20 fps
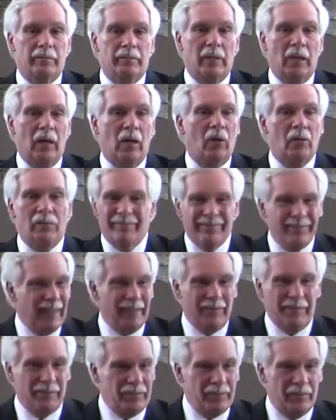You know,
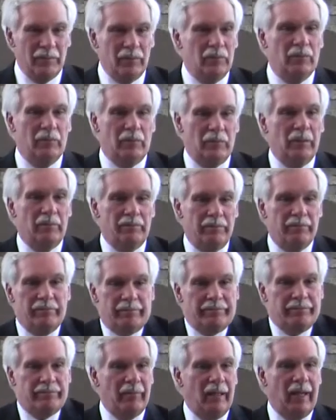
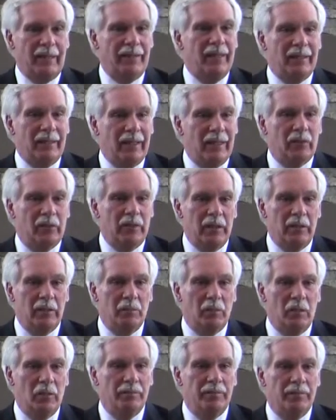I think that's
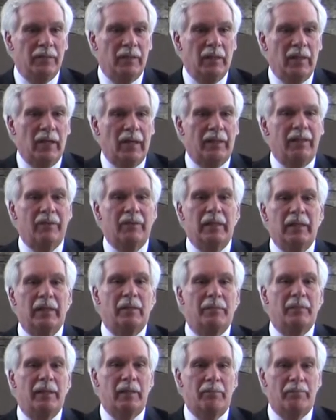reasonable. I think we need
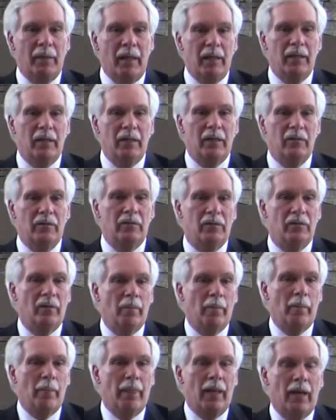to be competitive,
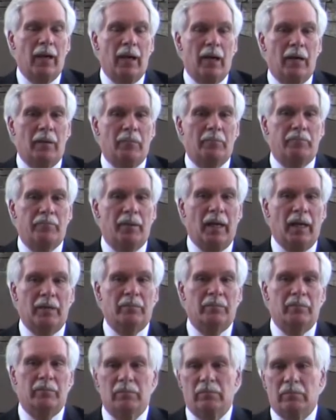but
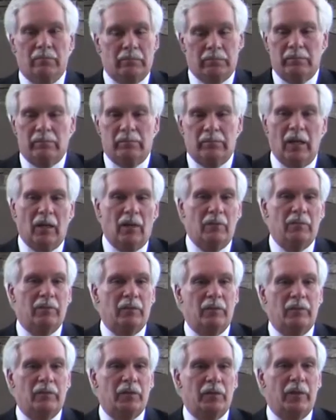you know,
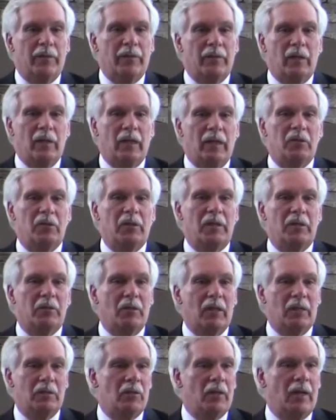if the legislature
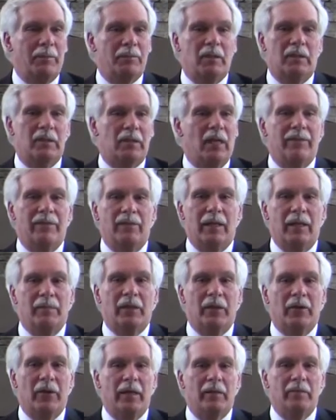wants to drop to 7, that'd
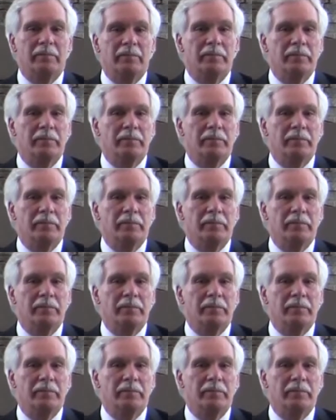be great.